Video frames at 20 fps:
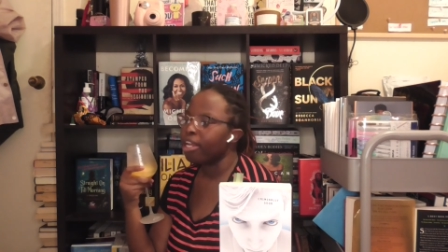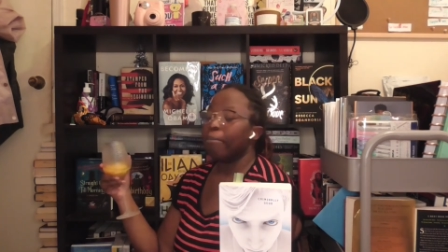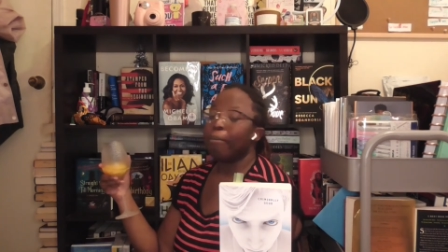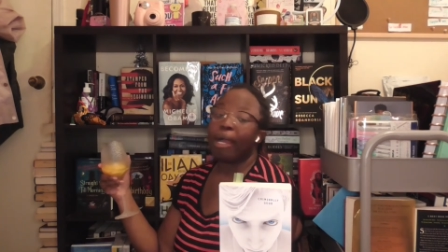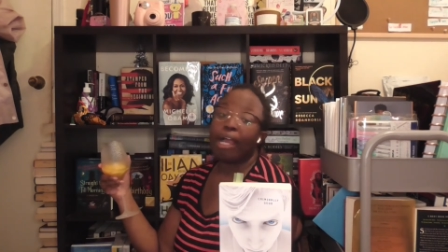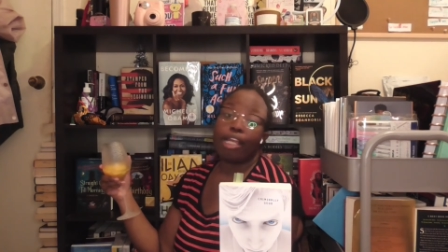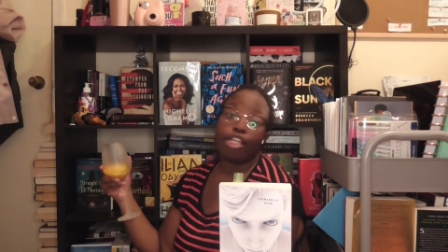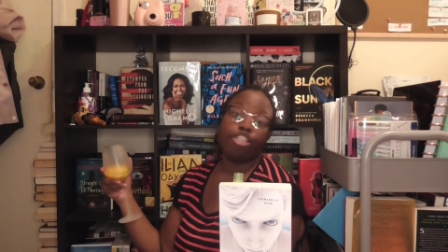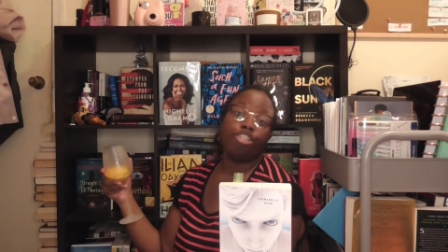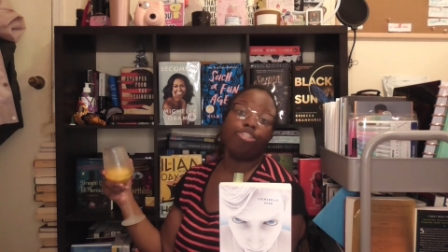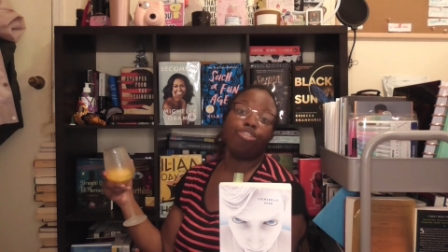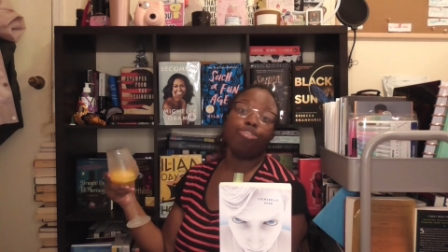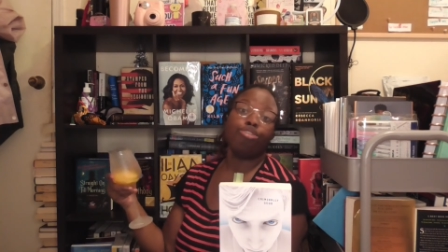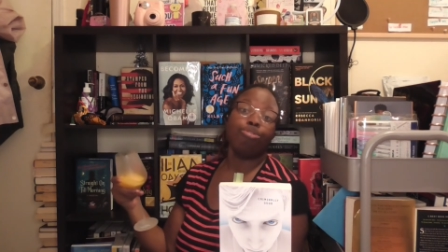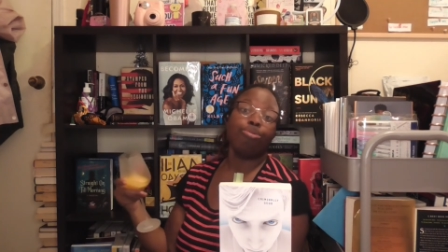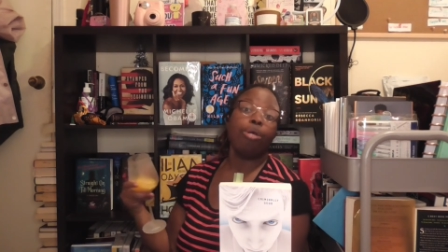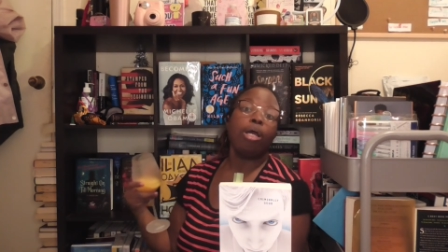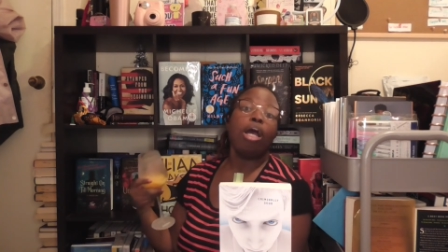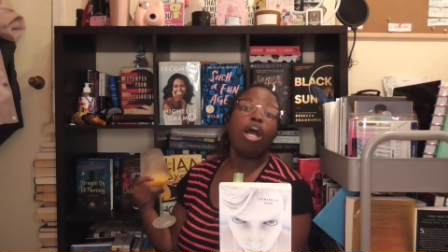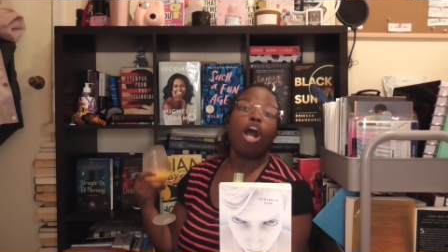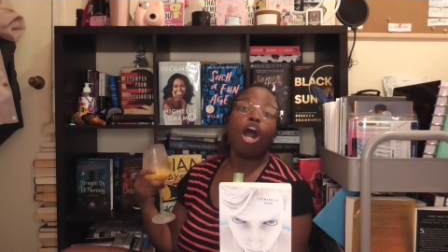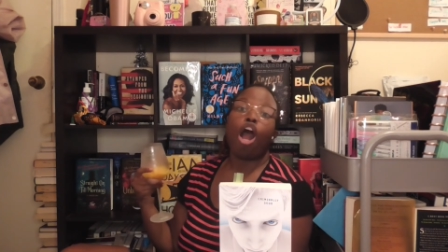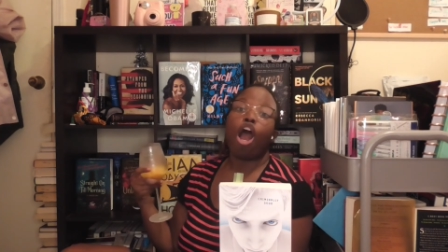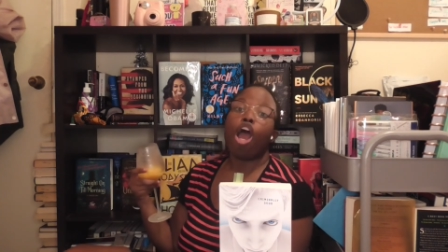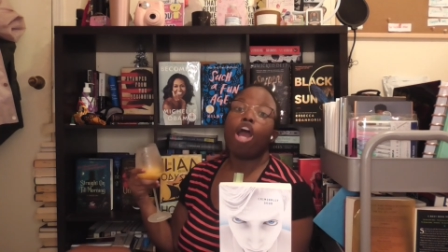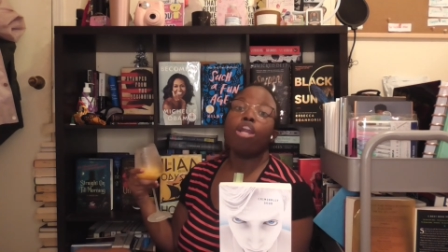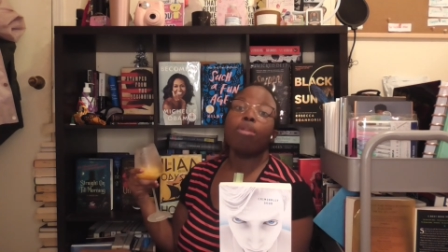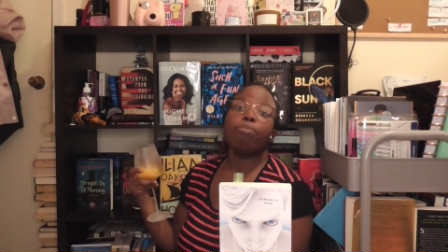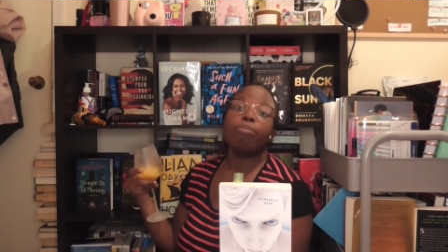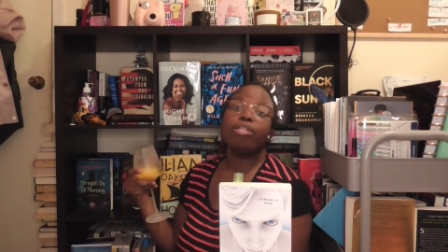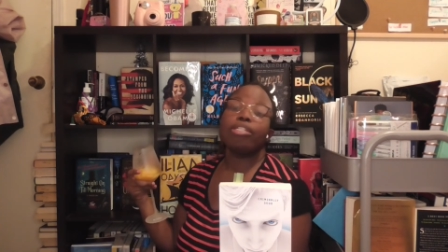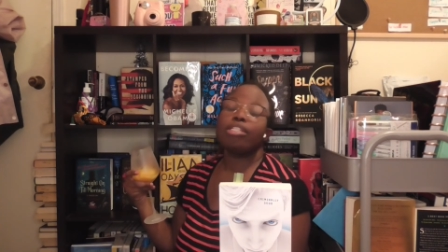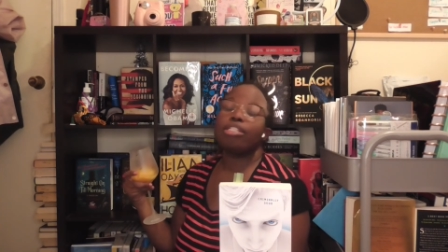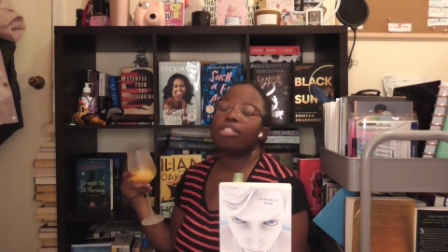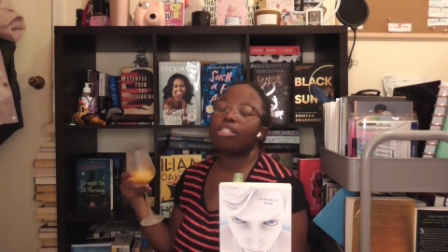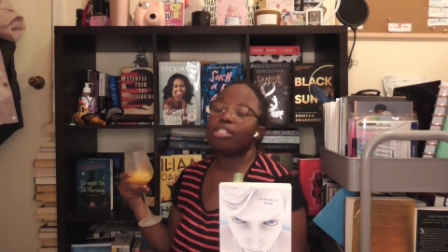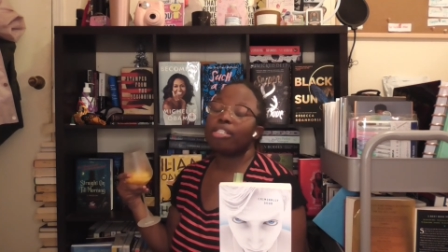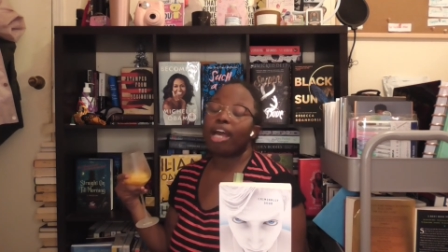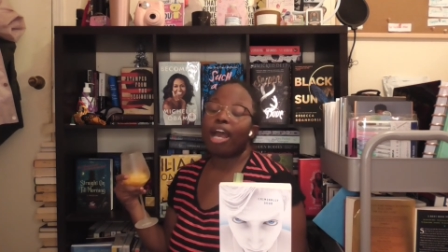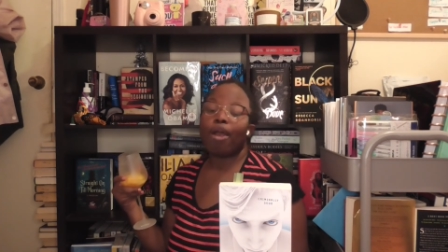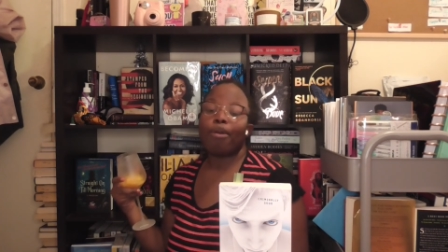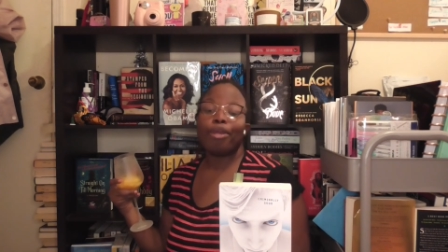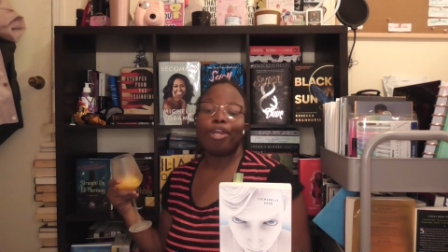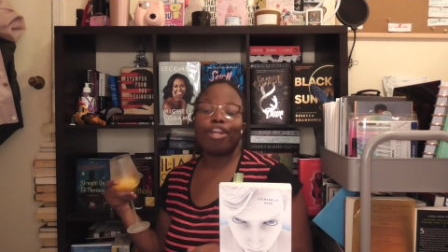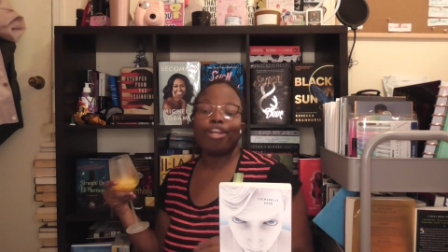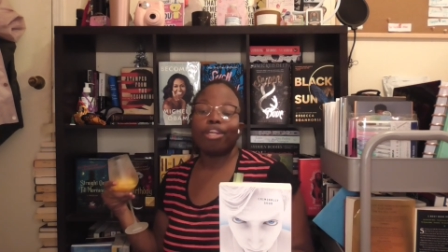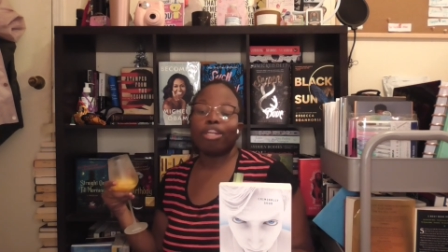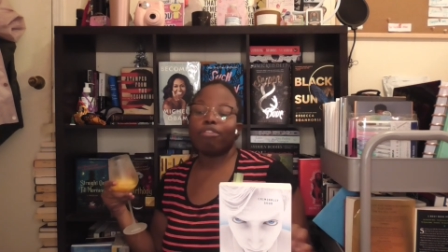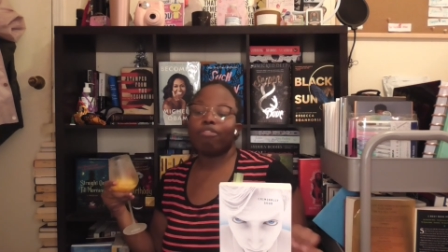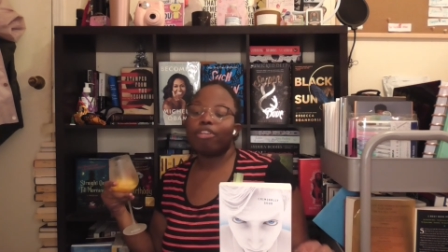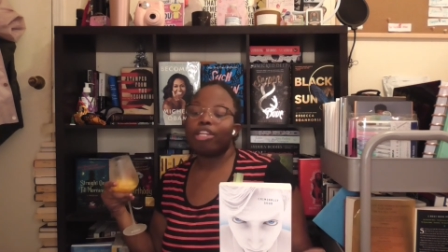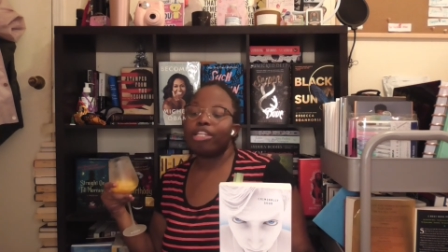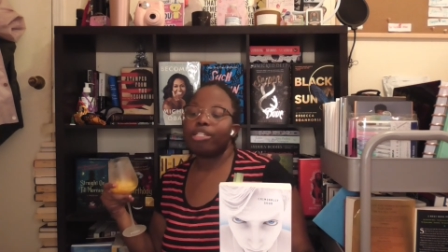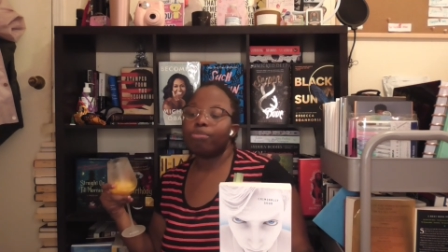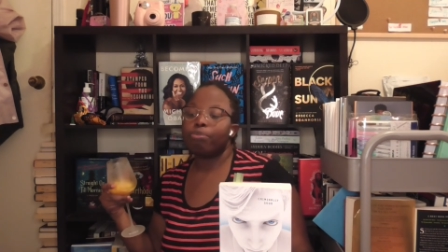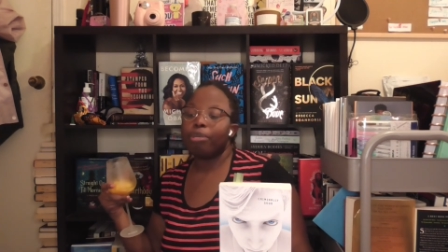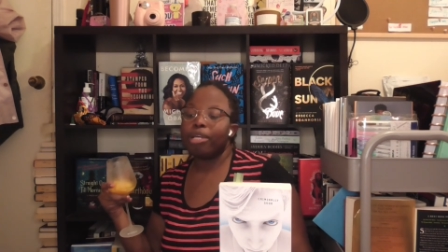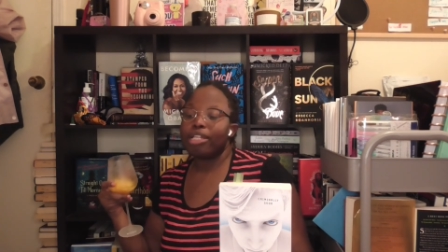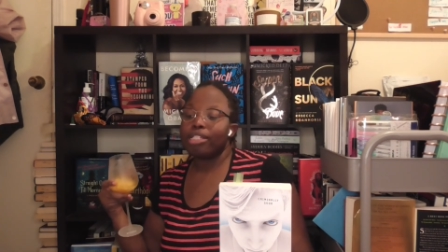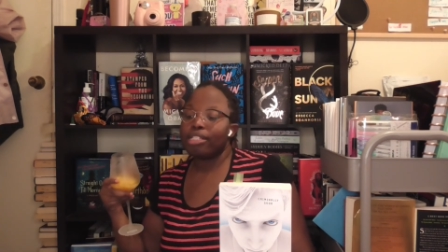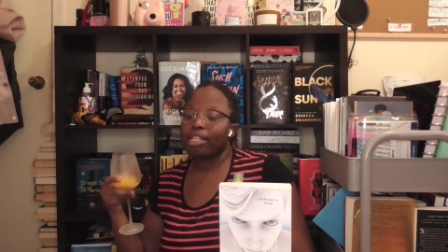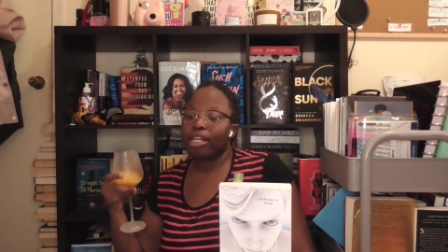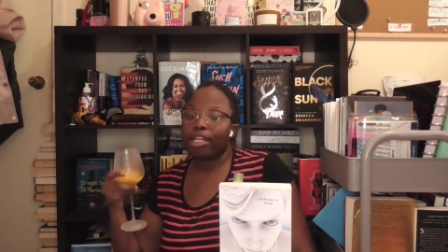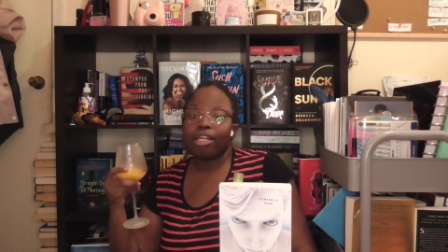Mind you, Artemis is just out here living his best,